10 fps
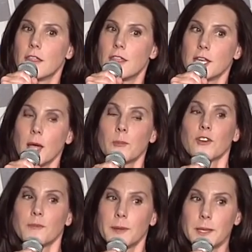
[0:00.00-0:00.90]
the
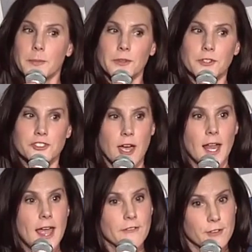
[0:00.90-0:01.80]
number of people
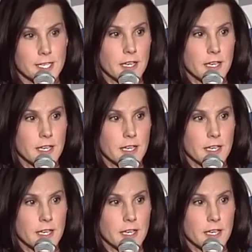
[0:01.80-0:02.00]
shot every